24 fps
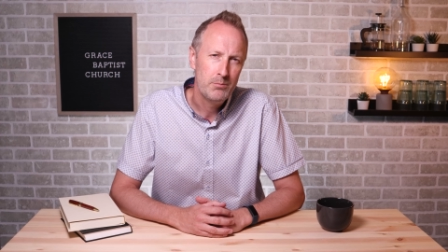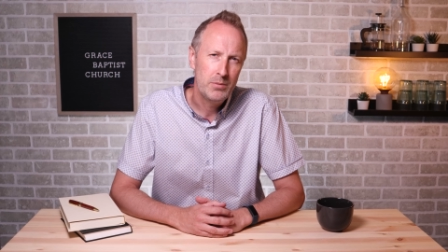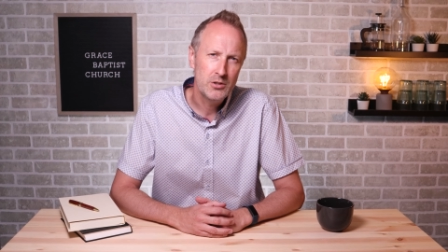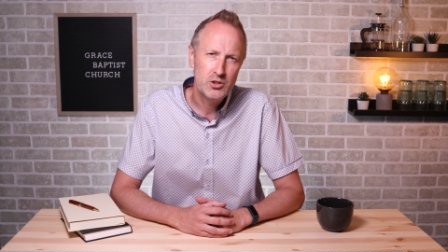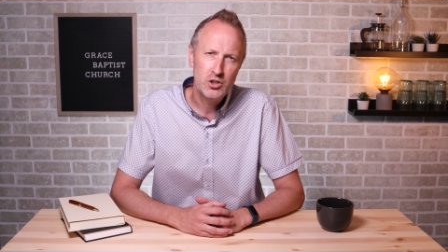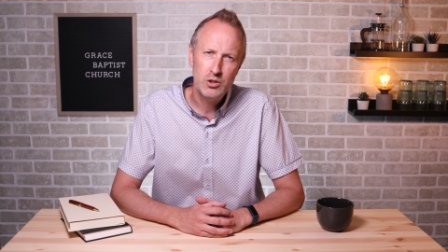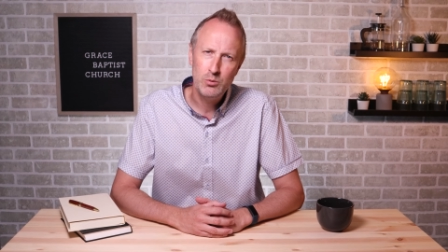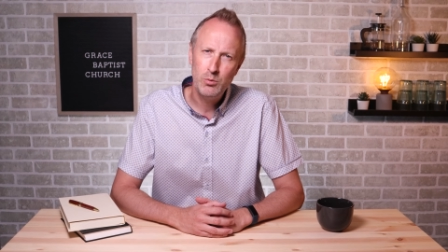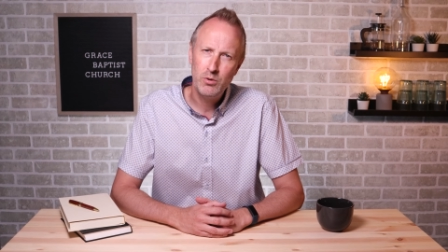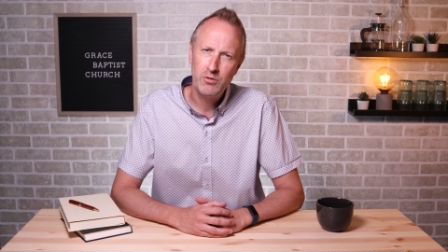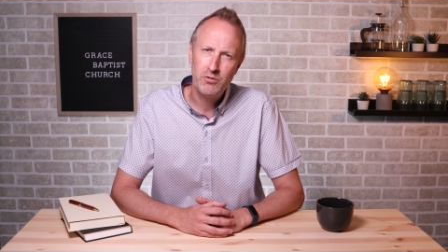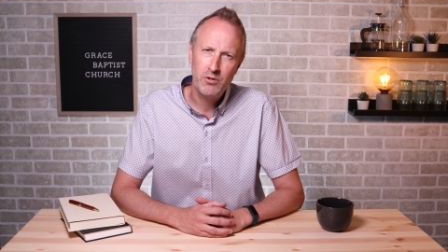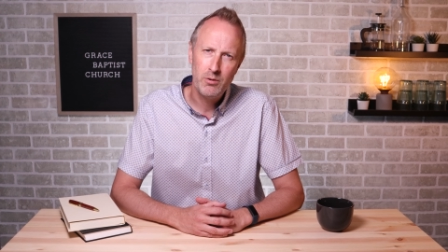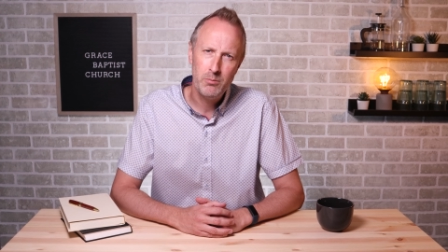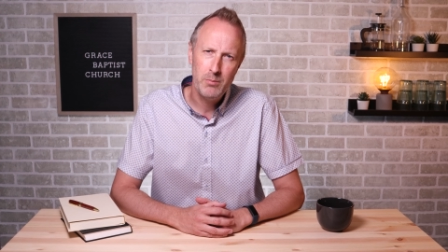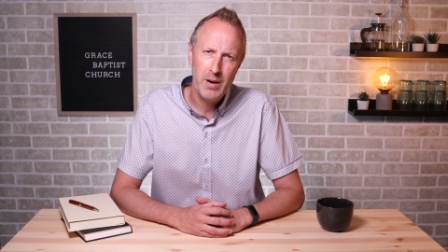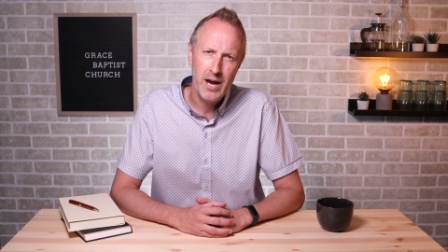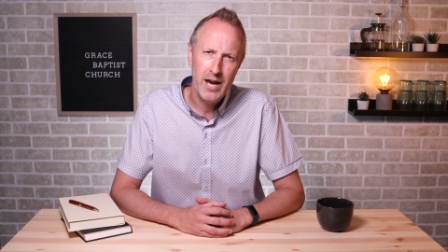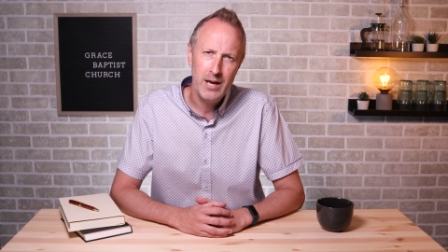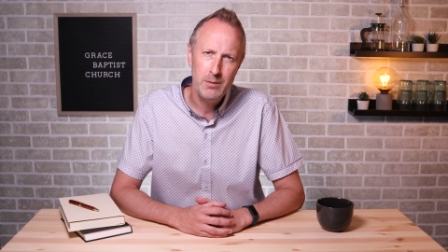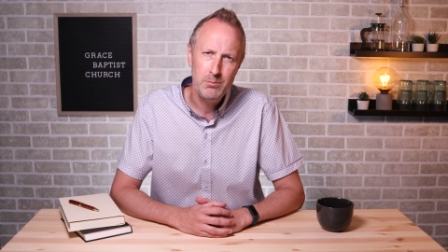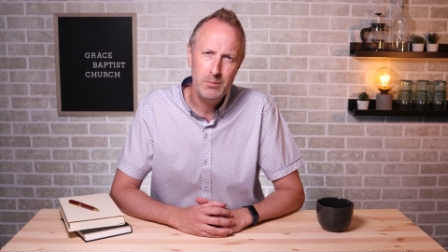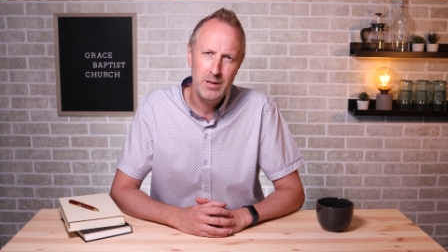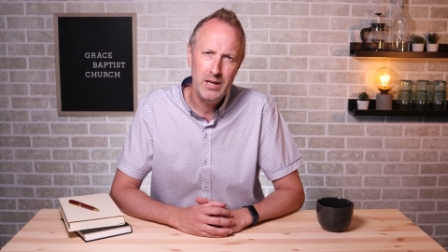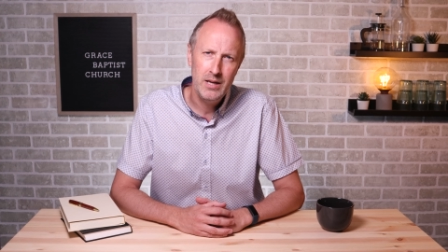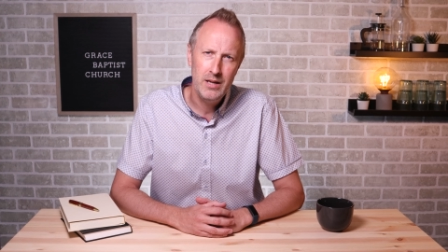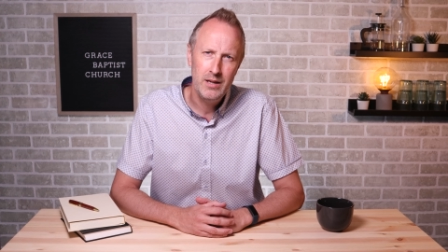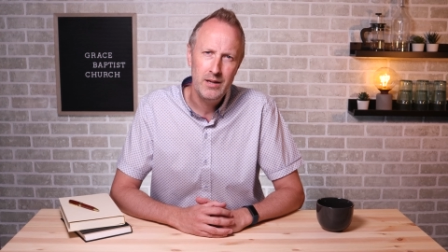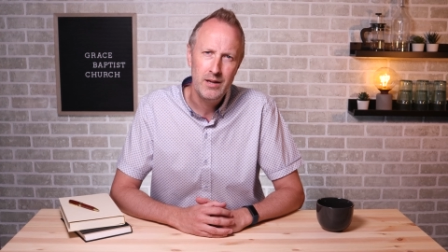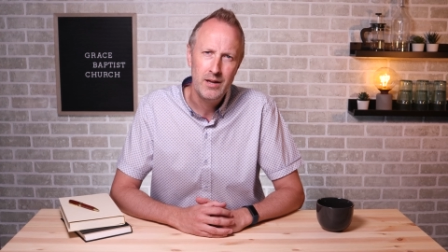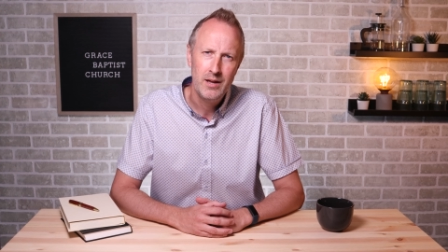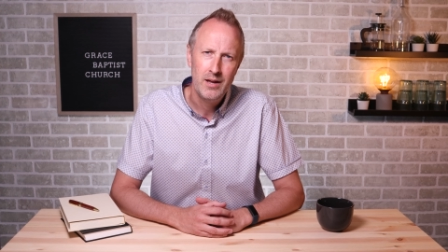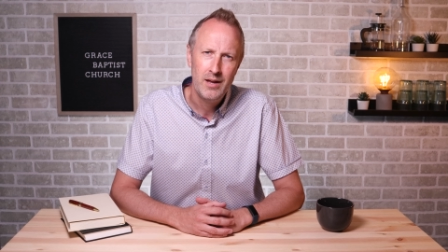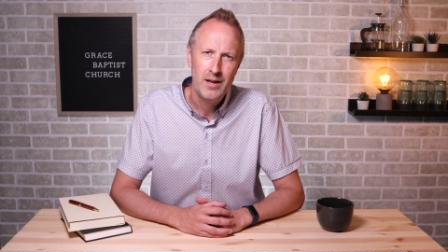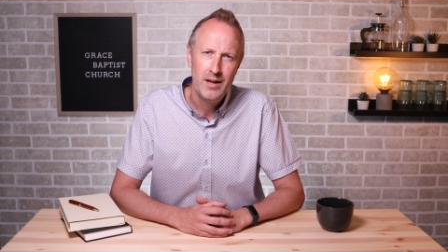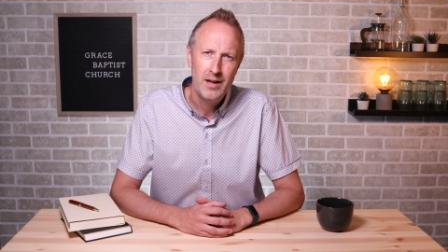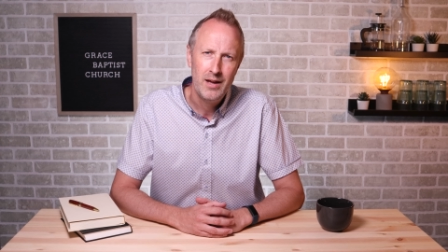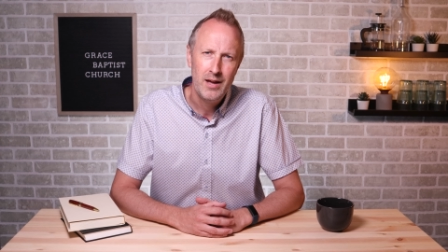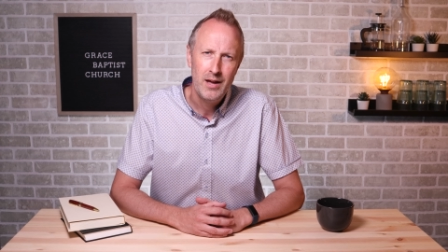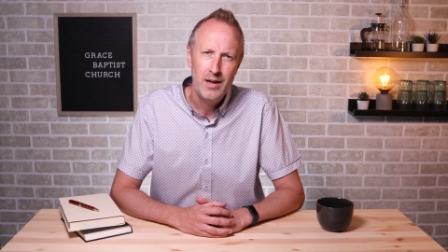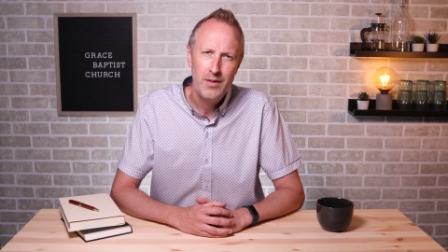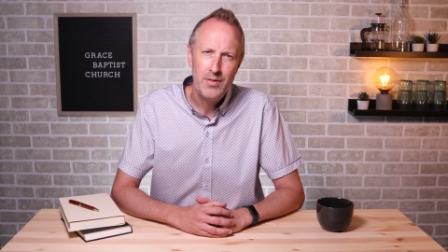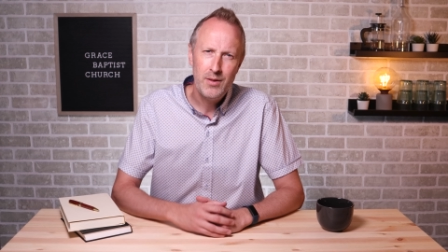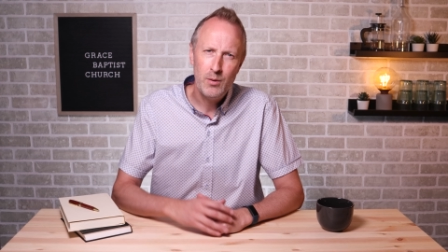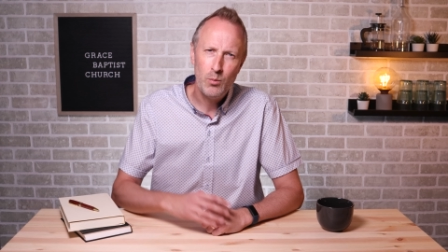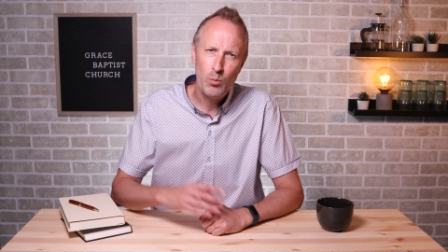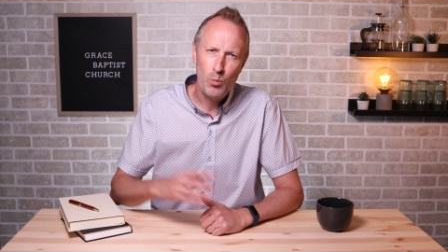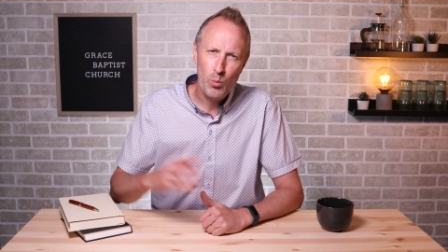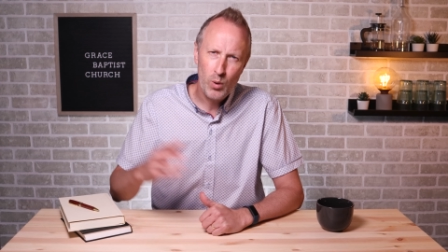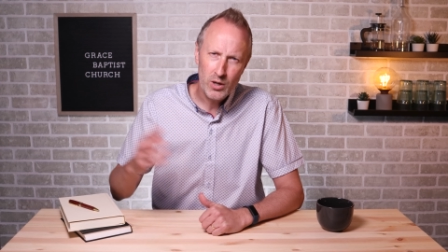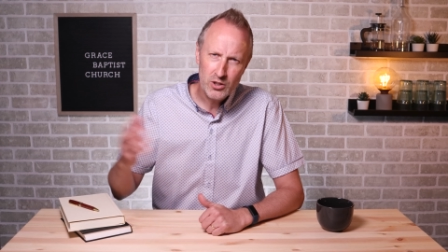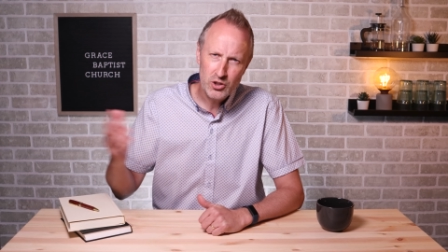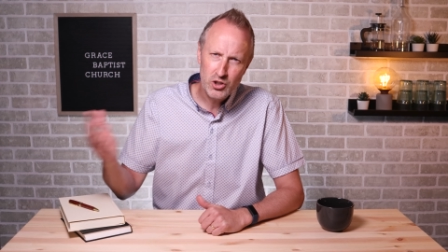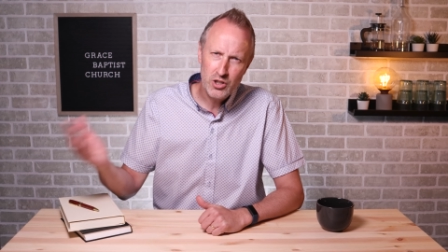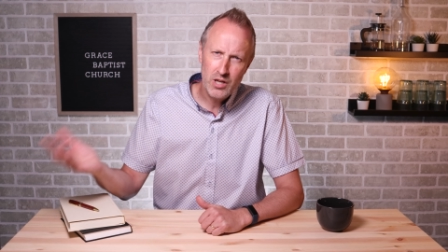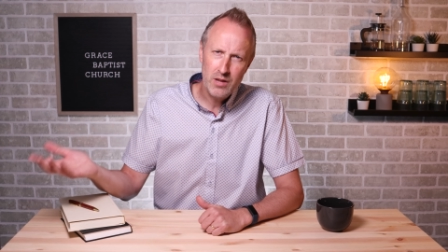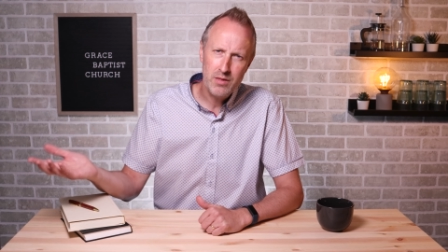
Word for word: but she would remind me that what